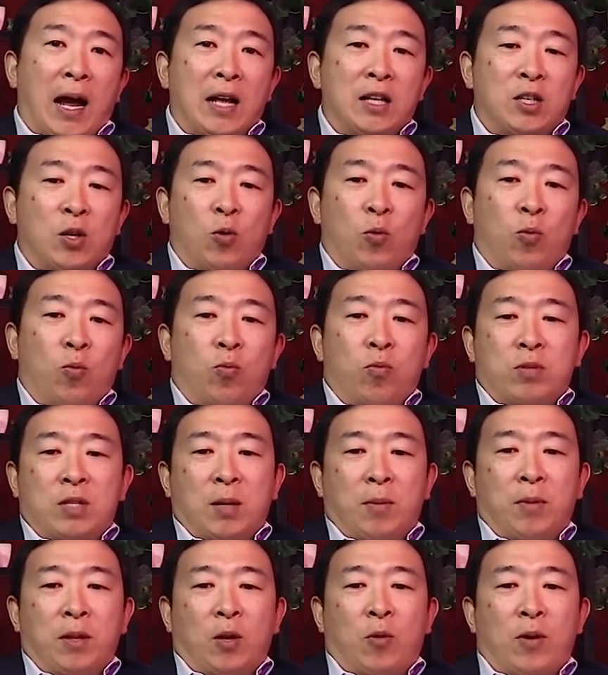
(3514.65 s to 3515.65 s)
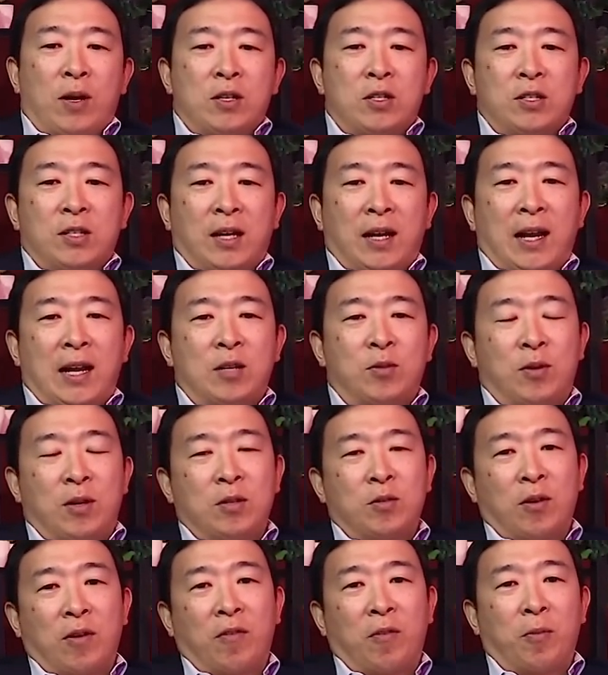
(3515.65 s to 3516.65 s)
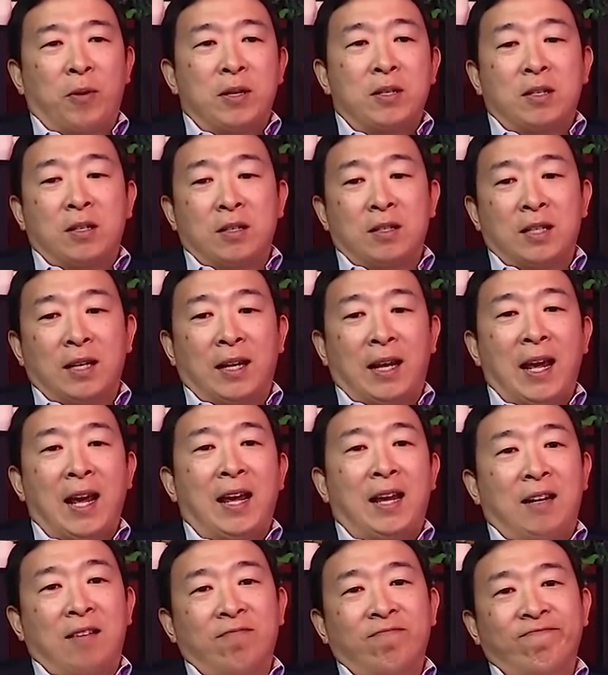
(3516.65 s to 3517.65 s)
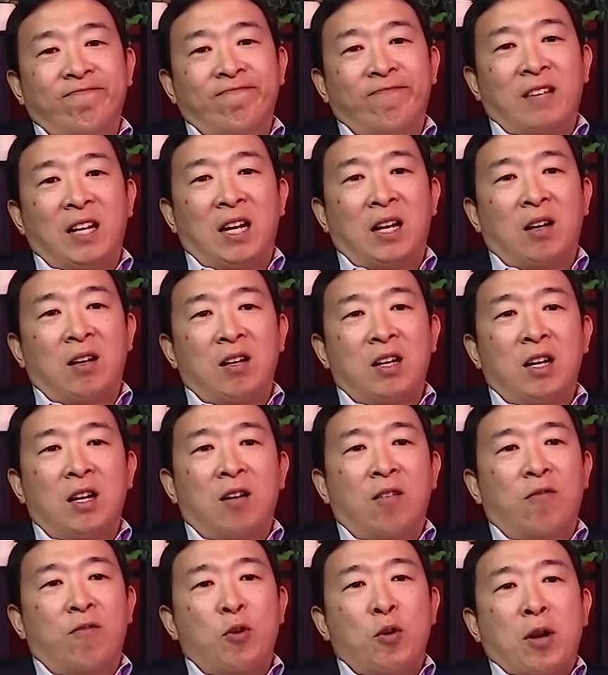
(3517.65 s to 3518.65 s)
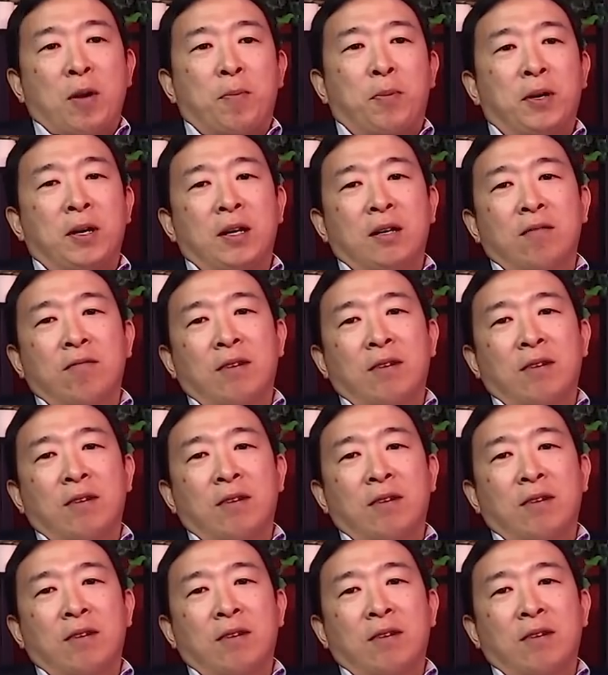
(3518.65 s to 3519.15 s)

so some of the questions I asked when I was running for president it's like hey like you know if you were to put a,